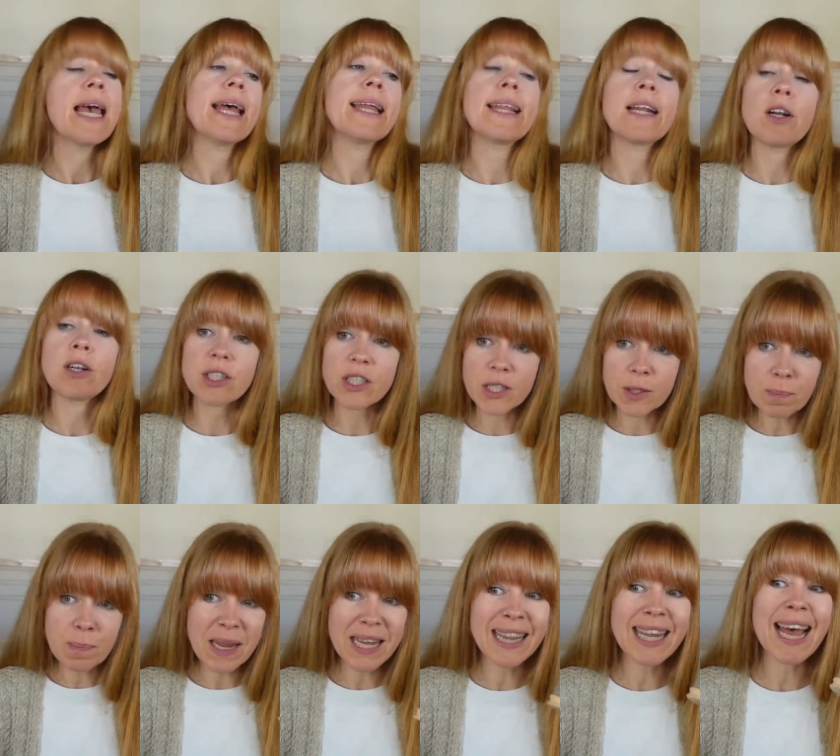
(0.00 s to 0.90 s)
and then I'll
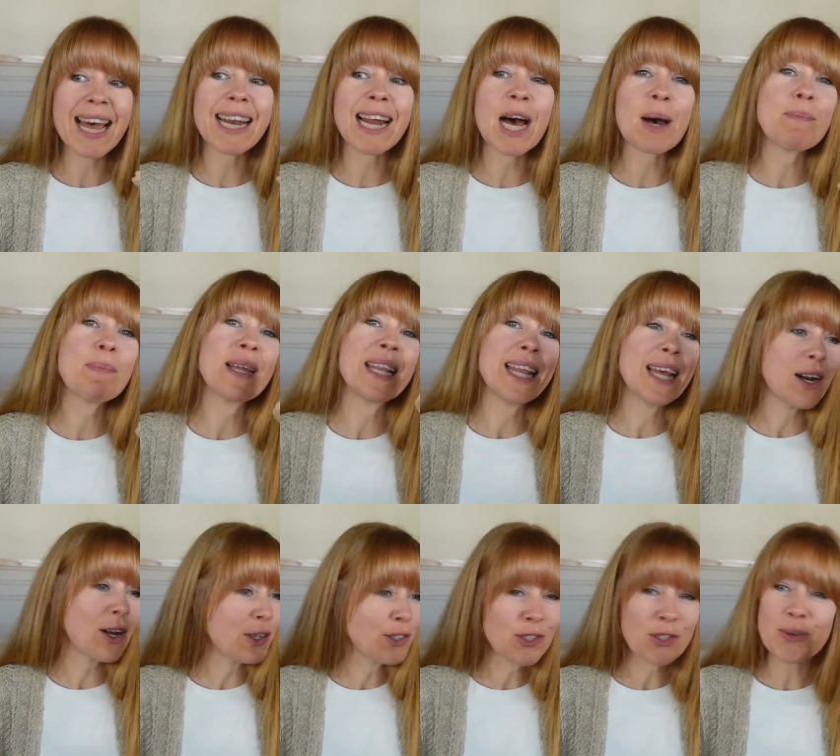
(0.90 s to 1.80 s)
spin that up and
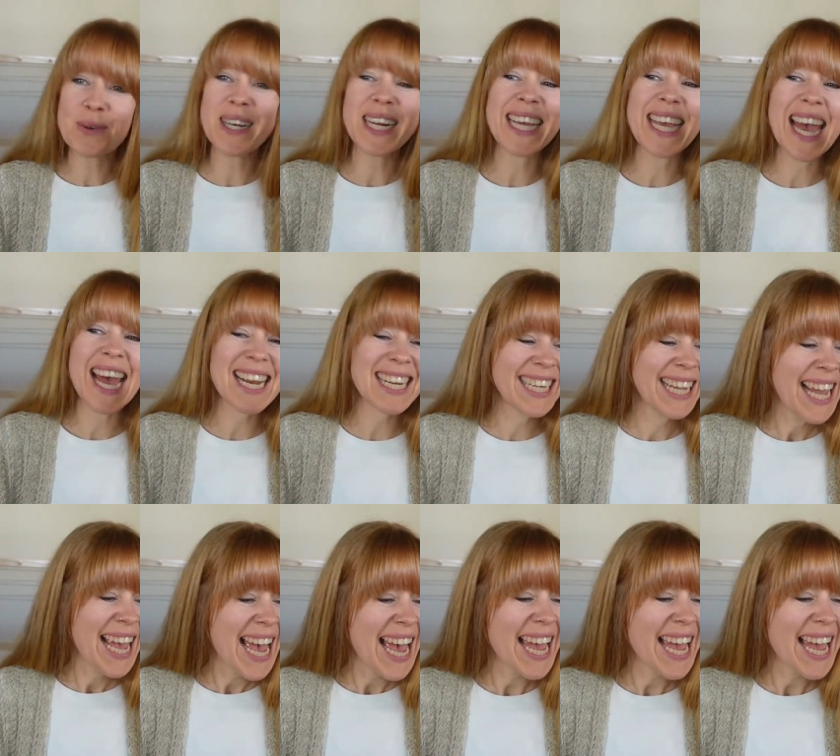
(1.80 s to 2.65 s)
then I'll do it again,